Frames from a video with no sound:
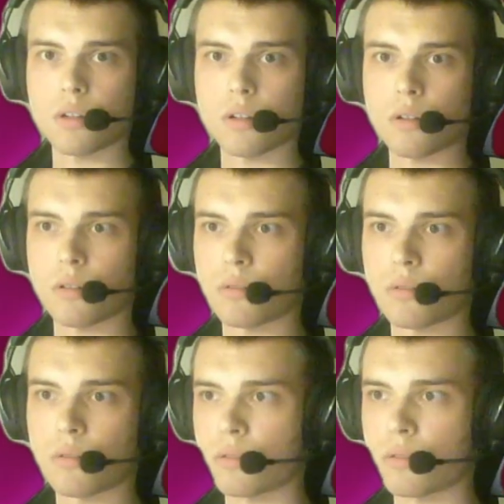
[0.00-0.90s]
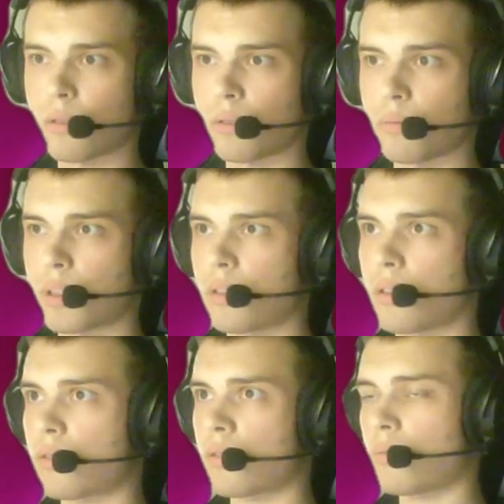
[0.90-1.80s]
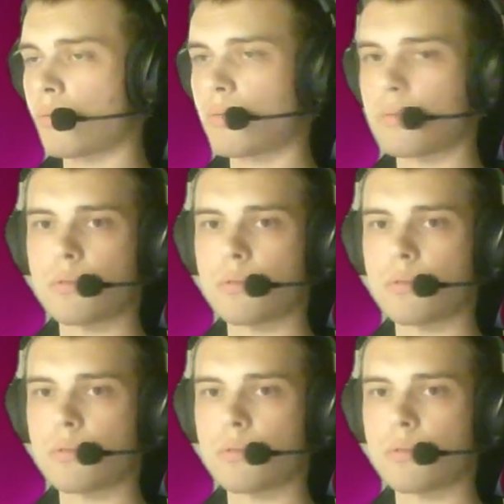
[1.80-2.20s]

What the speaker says: on this document. That's some,